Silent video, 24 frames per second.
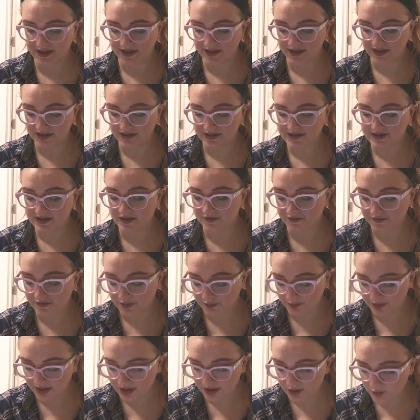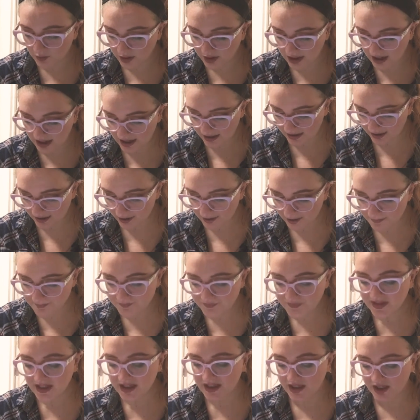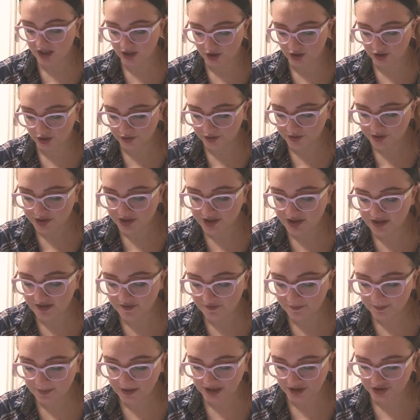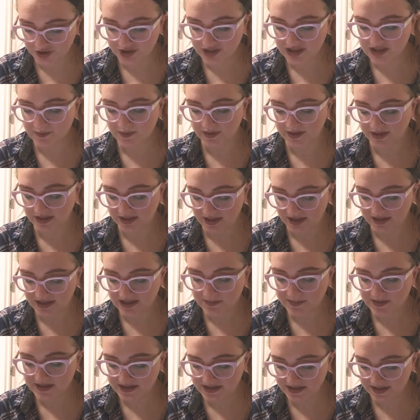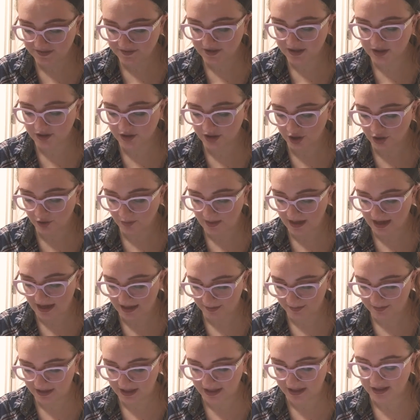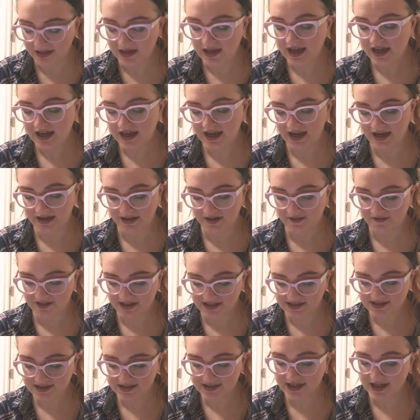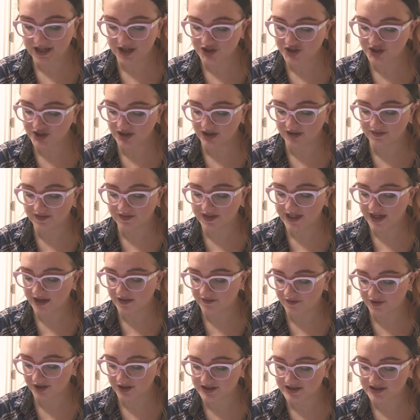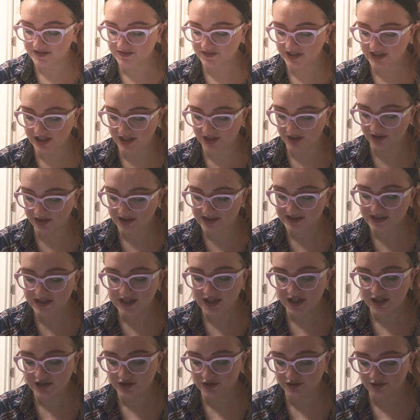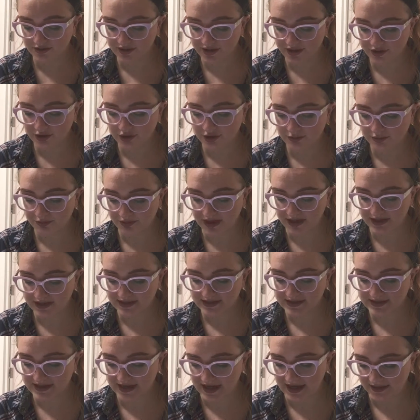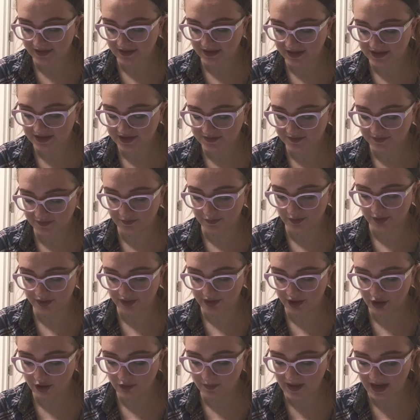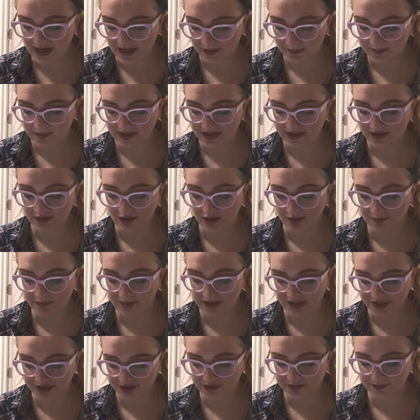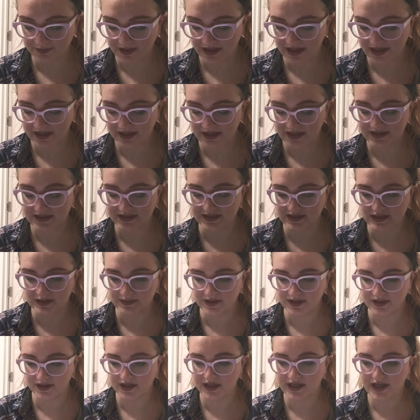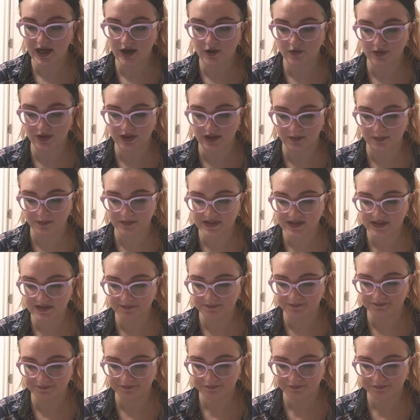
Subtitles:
ratings of 3 or higher, inclusion of patients with nonspecific low back pain, and investigation of the efforts of adherence to clinical practice guidelines for low back pain on patient pain and disability outcomes.